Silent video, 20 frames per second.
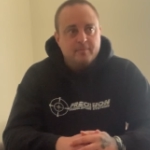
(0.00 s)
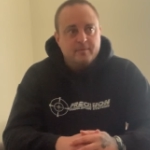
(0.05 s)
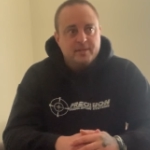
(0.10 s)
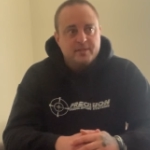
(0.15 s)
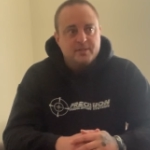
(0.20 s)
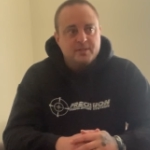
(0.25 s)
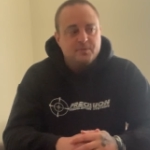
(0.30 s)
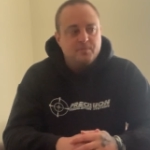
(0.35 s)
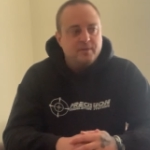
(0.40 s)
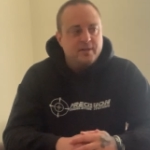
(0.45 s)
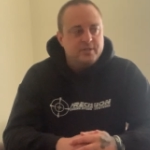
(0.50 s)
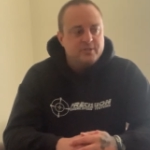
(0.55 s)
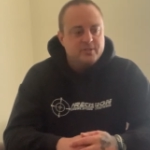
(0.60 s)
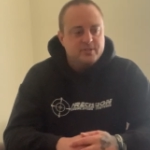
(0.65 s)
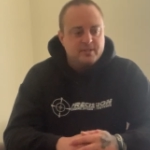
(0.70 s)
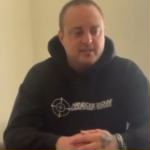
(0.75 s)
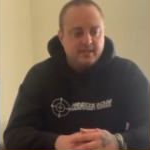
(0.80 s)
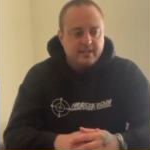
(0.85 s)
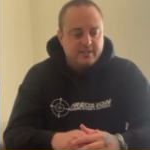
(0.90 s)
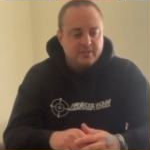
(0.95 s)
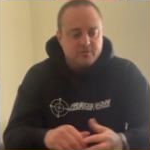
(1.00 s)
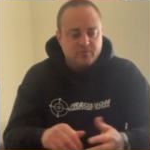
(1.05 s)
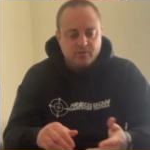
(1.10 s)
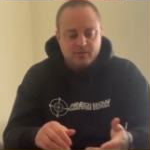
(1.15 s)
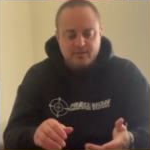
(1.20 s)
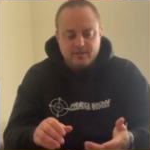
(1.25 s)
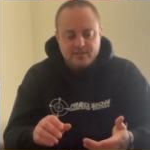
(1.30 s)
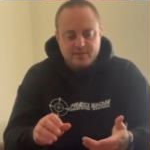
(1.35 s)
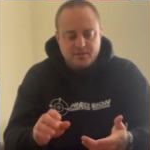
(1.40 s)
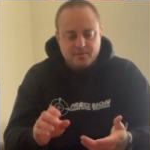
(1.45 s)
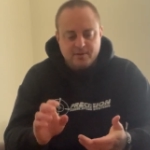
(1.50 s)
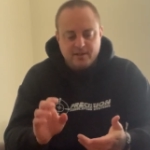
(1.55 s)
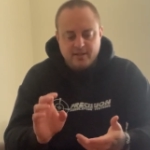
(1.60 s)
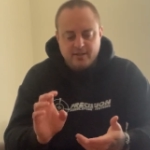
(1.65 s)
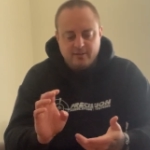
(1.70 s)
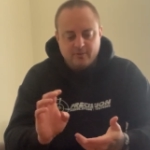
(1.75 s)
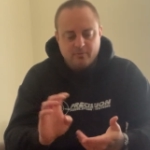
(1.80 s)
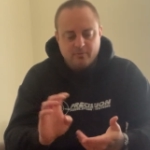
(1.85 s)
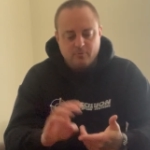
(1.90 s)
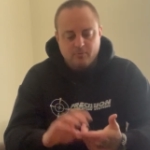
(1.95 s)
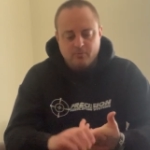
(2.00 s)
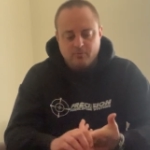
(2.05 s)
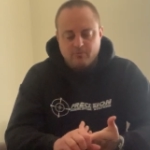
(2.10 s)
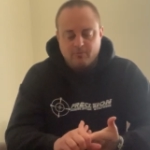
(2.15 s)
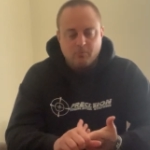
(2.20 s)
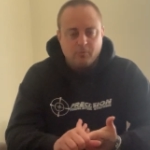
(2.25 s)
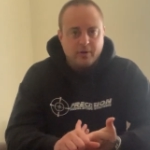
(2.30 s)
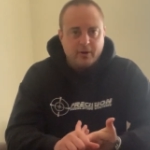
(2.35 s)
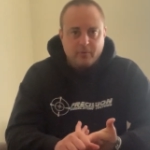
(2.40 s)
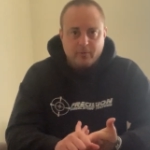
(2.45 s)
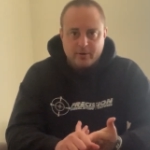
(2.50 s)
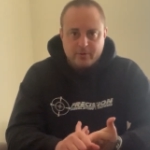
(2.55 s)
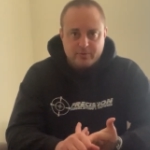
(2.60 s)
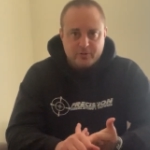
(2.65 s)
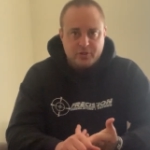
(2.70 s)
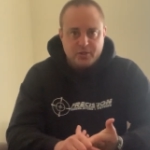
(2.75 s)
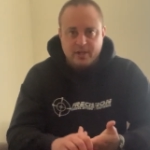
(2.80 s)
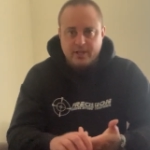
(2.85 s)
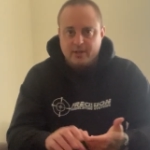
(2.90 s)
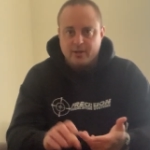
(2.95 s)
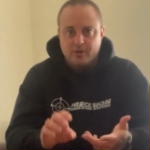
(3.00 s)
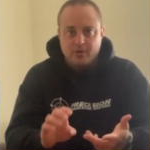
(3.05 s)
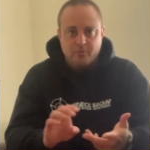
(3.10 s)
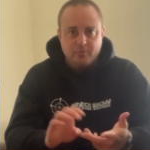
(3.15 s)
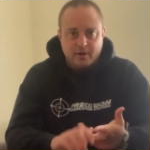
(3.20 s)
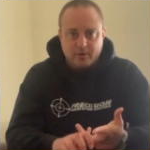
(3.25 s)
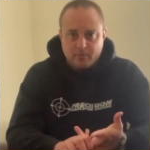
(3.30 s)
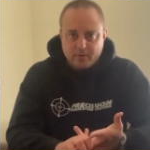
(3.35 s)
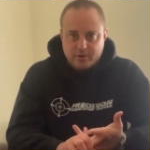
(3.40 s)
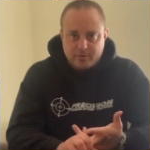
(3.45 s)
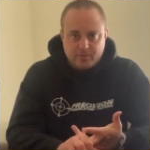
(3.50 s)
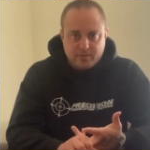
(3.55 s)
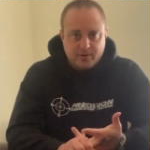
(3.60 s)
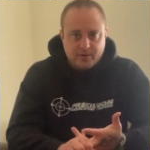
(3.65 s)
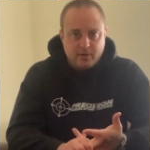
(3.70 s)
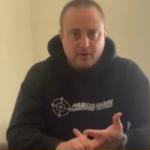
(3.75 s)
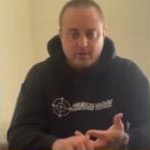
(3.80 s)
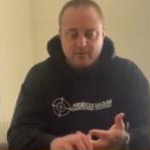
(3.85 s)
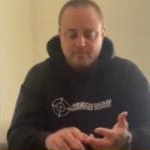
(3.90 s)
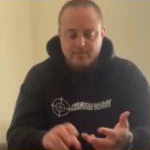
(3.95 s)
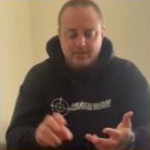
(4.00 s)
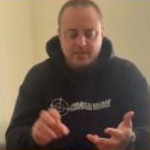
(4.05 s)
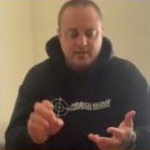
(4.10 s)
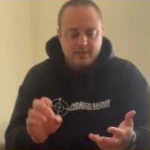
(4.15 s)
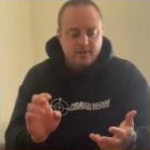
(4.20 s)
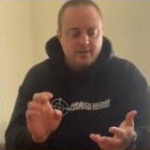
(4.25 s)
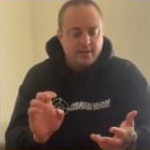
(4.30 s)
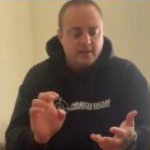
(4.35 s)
This has been just like drilled into me when I worked with Shaco, when I worked with Hartman.